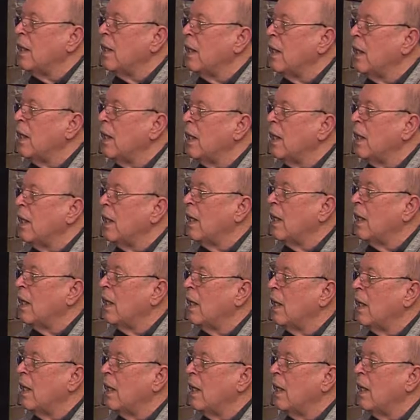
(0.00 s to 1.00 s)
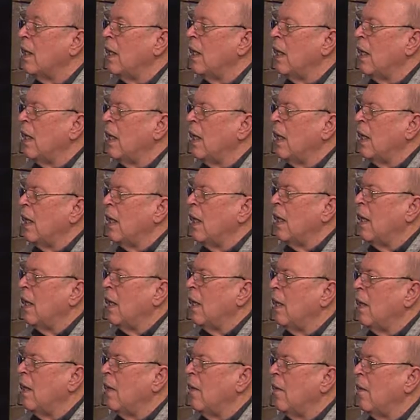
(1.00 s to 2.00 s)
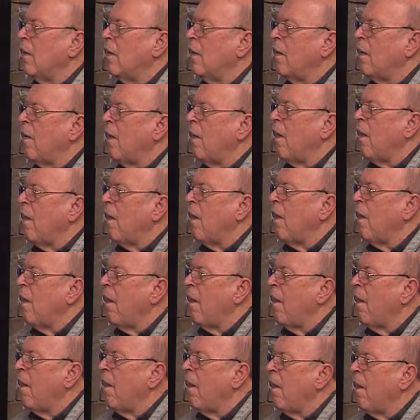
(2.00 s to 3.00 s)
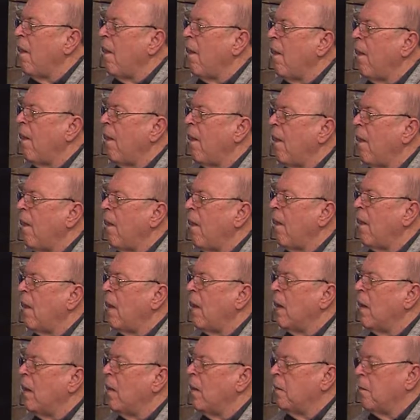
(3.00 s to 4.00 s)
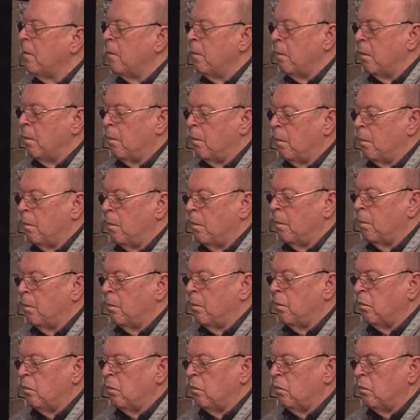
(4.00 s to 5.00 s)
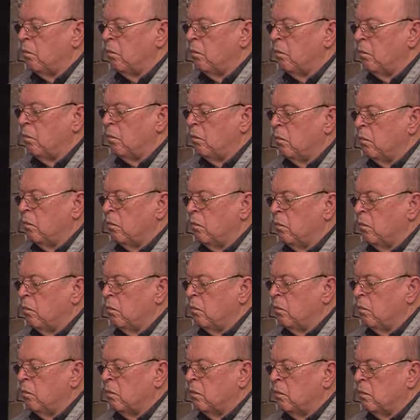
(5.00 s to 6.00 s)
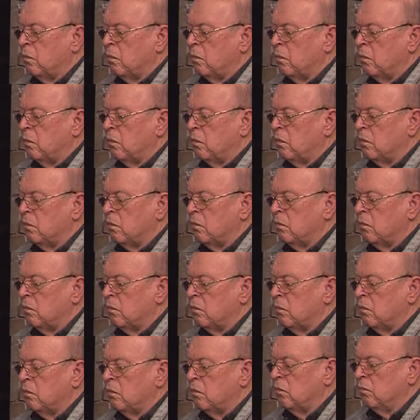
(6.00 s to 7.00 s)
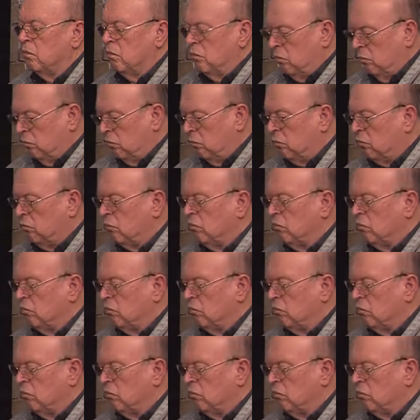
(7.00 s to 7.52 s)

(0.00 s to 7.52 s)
This person isn't speaking.